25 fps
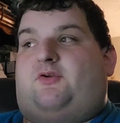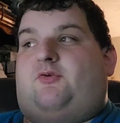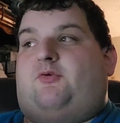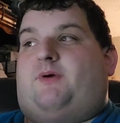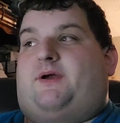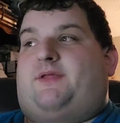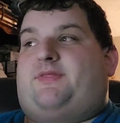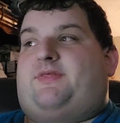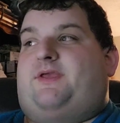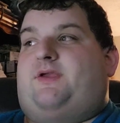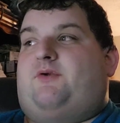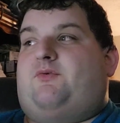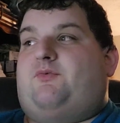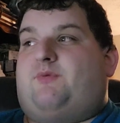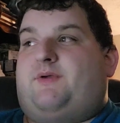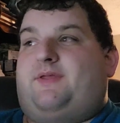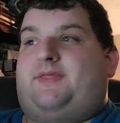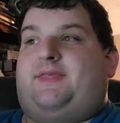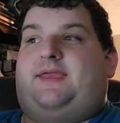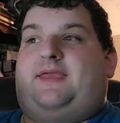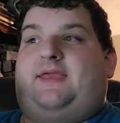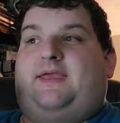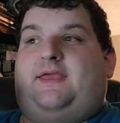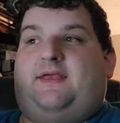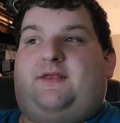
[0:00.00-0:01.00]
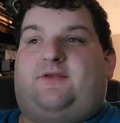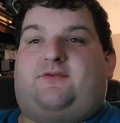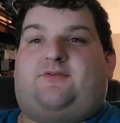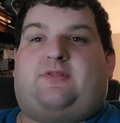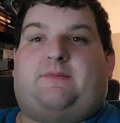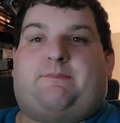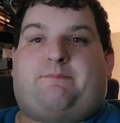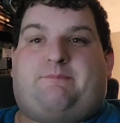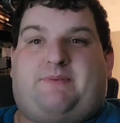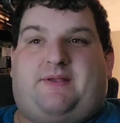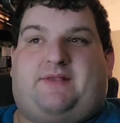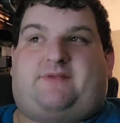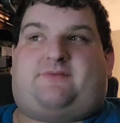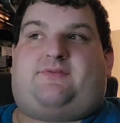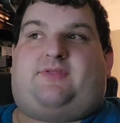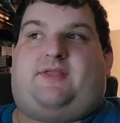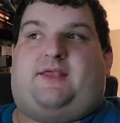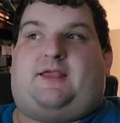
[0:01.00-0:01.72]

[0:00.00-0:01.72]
who I think really is the best